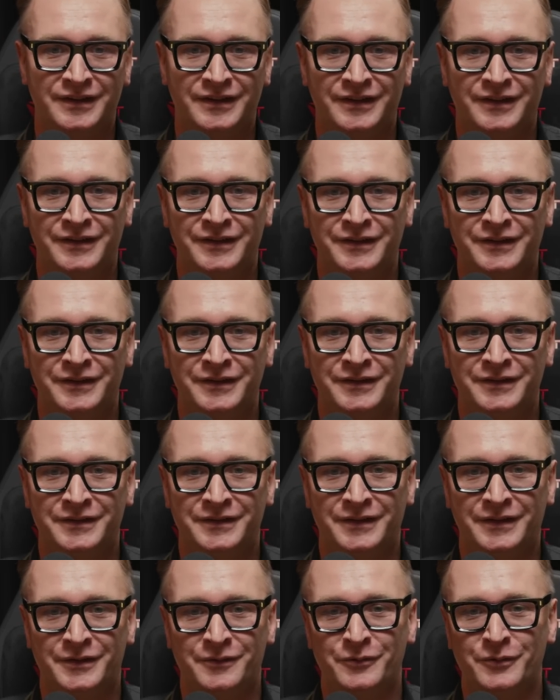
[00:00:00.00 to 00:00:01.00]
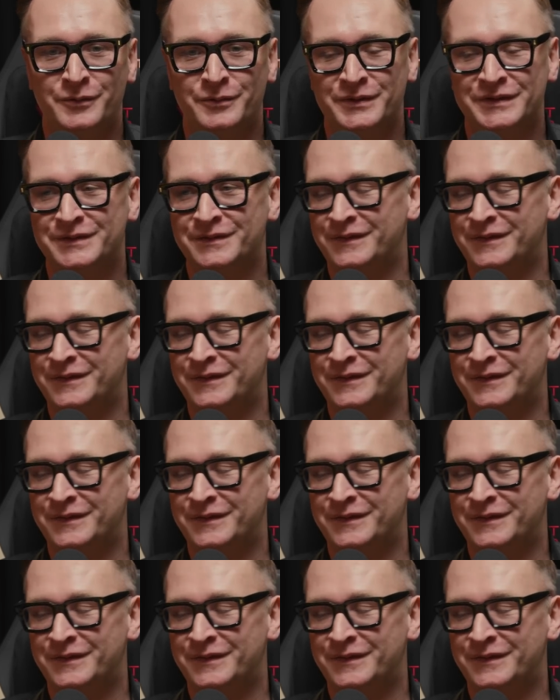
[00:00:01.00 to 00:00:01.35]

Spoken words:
are always